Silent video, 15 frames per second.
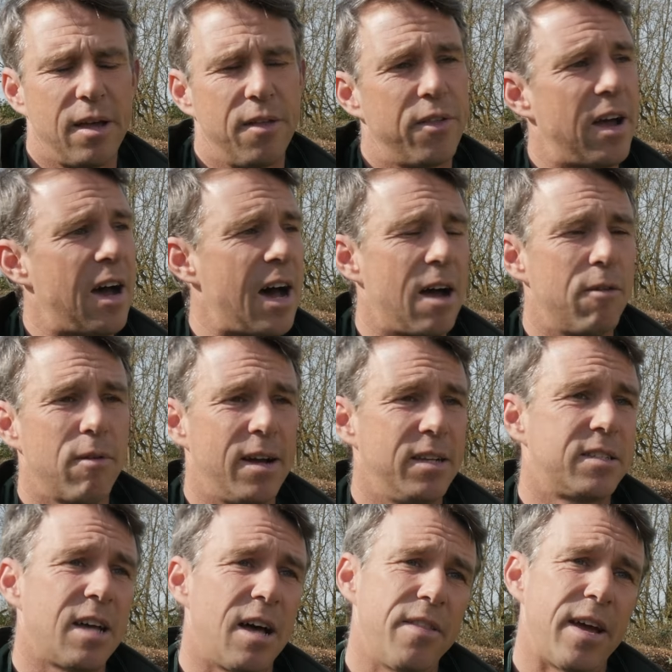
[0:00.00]
their heart
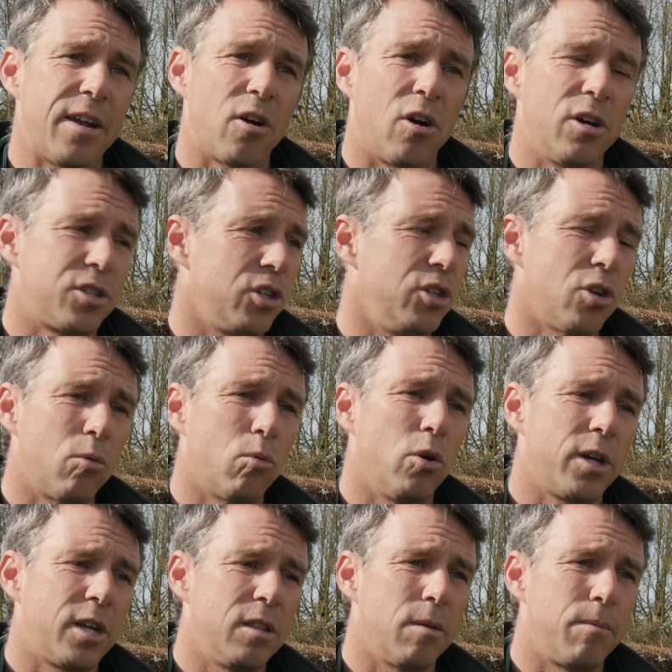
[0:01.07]
rates aren't that high, so you're not
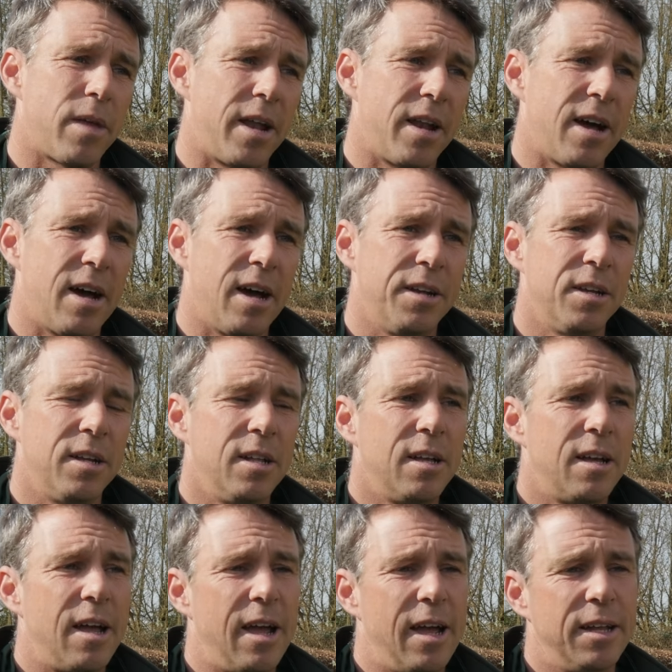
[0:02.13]
working them that hard.
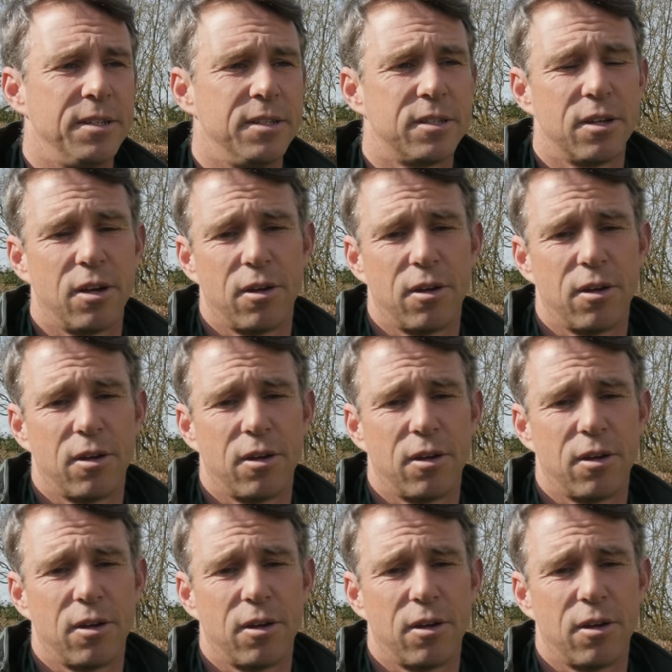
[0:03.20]
And